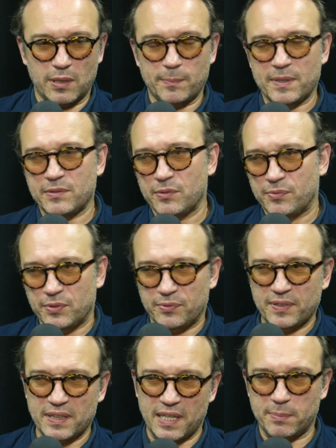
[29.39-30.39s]
I mean, if you
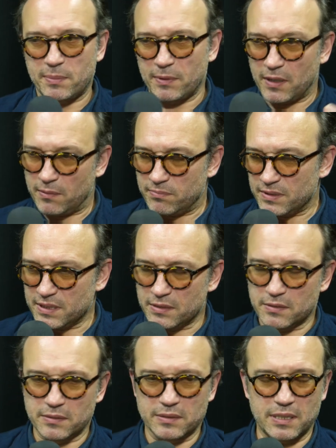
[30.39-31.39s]
feel that people are, you
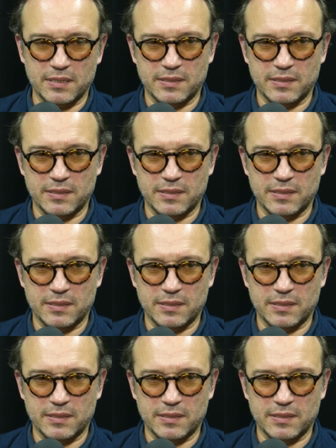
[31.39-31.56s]
know,